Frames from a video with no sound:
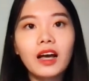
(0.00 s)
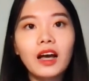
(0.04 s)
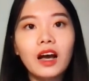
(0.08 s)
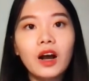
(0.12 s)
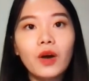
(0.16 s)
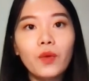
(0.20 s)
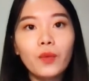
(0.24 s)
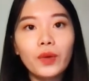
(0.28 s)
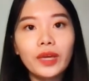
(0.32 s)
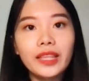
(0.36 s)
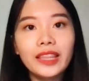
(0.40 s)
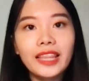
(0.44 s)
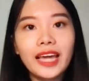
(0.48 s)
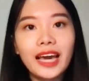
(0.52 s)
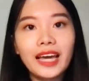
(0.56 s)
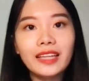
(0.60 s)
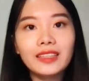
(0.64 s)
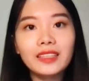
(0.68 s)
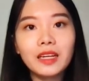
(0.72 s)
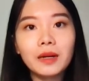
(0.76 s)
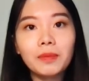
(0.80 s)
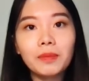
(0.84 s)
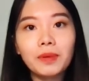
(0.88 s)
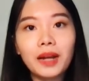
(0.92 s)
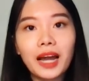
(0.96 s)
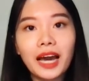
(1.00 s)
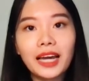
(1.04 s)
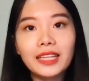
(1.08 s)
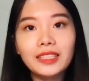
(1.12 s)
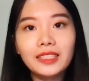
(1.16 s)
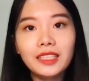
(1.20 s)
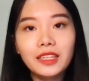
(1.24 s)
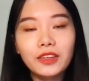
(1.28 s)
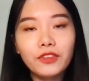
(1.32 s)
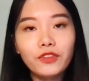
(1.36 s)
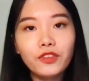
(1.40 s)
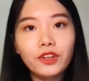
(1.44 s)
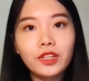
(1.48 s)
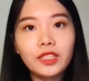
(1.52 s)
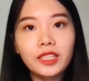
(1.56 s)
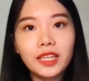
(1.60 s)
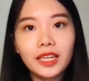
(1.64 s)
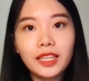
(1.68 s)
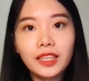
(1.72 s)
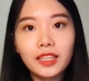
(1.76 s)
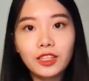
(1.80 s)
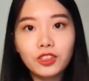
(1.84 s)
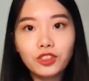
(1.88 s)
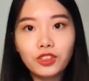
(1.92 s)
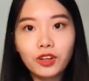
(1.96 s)
We then apply different
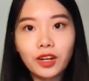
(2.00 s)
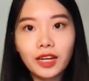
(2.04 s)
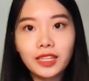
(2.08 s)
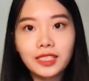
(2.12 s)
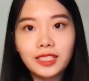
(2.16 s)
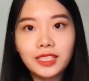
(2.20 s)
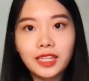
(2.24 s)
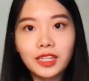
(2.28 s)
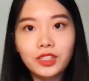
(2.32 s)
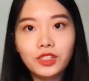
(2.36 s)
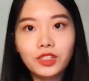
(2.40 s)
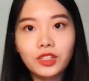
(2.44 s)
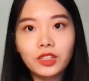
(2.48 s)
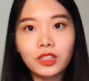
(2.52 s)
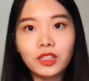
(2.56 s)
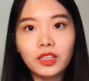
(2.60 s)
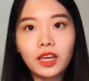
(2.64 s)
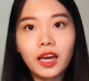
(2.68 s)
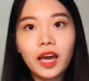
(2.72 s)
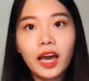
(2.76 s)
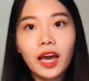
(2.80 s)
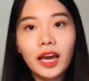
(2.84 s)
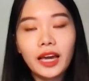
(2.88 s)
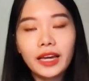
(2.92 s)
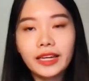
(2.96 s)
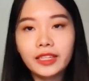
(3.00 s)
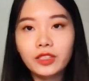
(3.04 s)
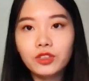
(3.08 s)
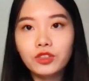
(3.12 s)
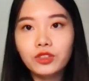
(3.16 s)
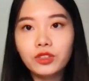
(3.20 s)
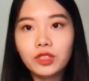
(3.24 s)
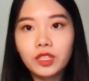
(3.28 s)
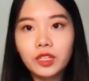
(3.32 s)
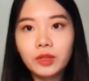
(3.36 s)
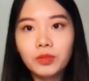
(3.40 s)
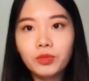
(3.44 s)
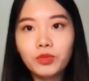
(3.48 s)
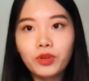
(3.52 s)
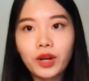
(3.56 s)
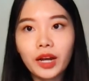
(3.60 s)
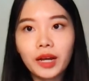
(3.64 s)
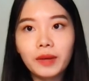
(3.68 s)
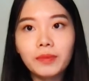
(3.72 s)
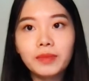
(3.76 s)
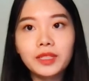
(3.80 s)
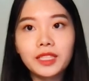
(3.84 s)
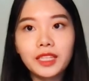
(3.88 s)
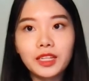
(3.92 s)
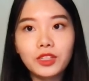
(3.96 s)
initialization into deep
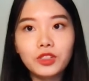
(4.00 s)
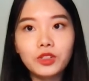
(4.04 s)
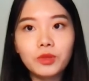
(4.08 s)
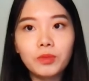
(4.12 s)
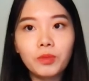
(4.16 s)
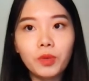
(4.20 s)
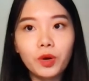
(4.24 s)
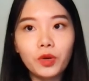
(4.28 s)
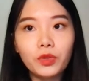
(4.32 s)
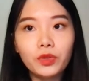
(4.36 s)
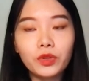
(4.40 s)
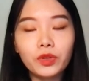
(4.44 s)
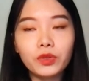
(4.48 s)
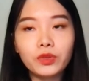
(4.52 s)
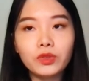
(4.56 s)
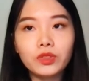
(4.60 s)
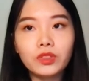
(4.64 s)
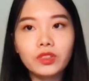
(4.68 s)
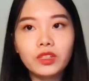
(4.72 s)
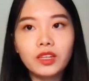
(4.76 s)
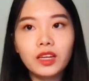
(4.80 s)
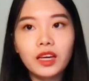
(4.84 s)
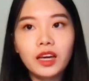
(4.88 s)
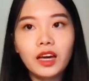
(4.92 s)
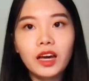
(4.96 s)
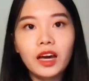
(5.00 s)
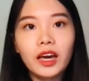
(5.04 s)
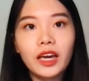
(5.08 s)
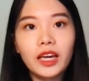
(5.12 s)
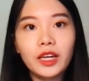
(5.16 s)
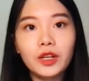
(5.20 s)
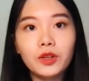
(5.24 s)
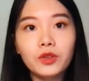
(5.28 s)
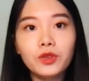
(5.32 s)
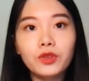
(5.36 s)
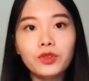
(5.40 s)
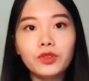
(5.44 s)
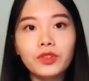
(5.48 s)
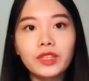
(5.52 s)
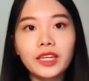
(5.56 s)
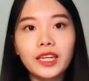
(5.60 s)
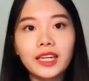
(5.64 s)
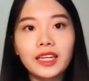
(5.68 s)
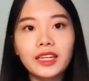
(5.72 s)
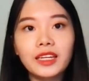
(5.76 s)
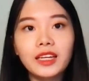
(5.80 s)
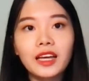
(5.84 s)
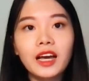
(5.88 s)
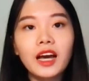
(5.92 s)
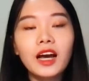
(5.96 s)
recommendation models,
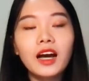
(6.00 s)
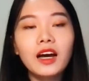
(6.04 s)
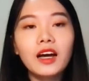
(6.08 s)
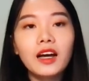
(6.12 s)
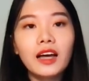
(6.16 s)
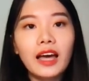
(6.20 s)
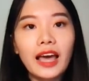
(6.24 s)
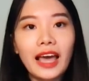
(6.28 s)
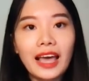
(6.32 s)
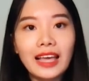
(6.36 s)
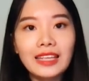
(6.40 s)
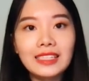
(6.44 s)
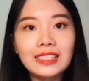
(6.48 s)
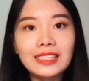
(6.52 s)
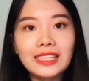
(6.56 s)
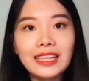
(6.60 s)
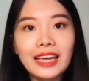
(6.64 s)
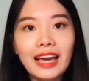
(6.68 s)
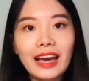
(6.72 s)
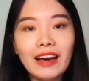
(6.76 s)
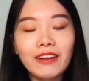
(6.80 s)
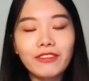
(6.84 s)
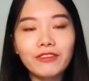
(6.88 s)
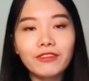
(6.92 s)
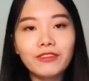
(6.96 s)
including NCF,